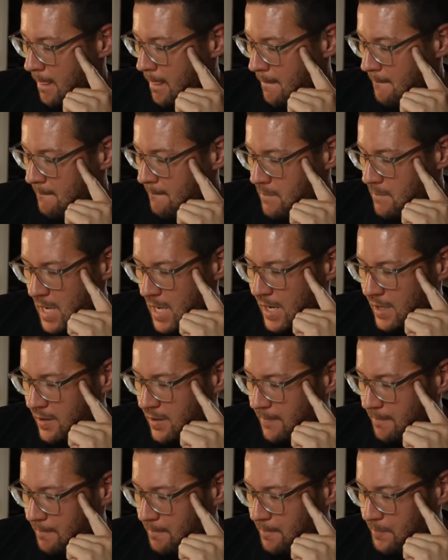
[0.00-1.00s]
And
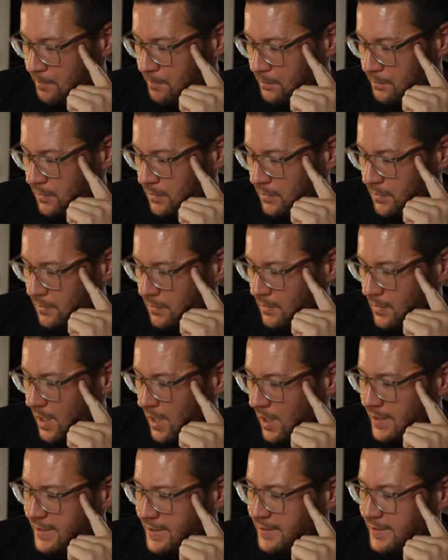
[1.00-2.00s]
I
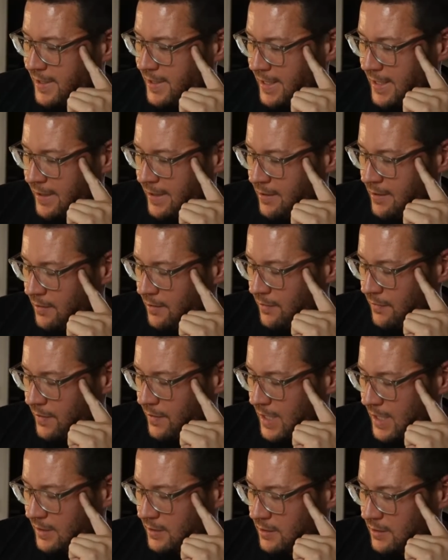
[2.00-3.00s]
said that